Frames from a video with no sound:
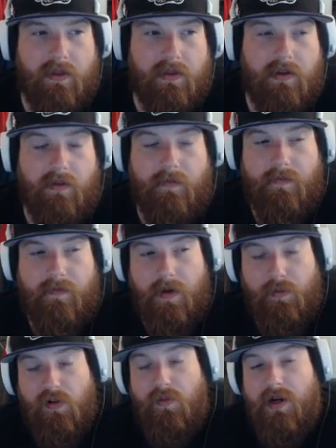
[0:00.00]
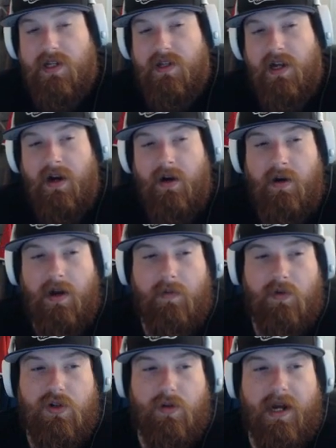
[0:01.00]
The improvement is there and
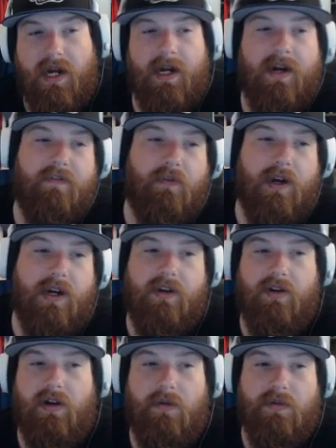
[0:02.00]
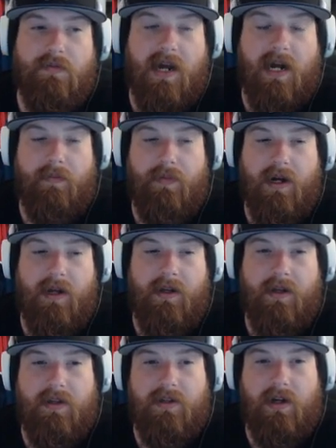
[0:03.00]
will turn back on if a red hero comes back, but
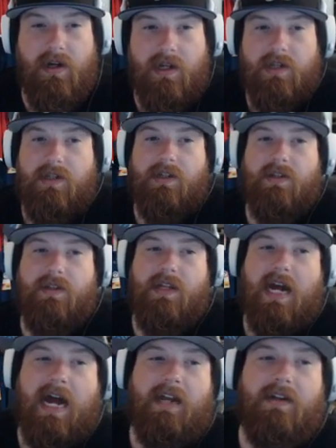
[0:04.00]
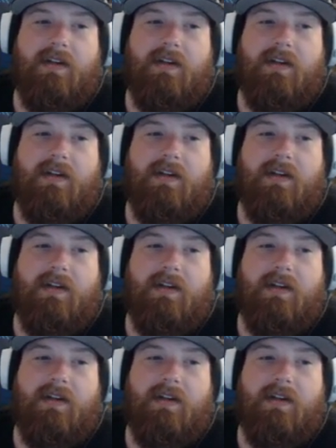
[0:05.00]
as long as it's not